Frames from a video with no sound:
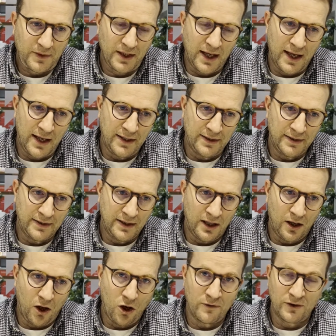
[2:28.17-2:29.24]
and
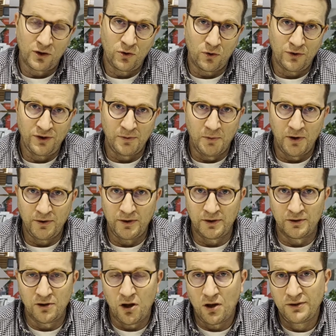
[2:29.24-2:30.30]
over the course of the month
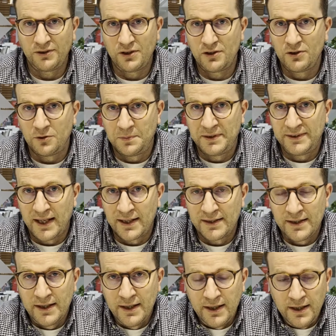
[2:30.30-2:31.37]
has lost 2%
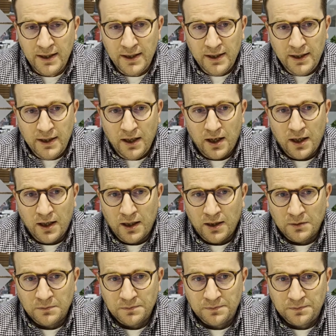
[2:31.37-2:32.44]

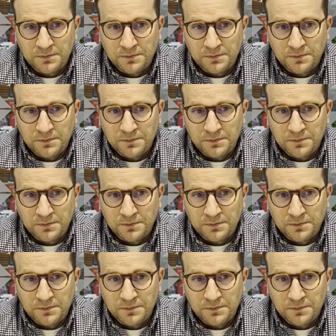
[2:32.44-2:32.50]
and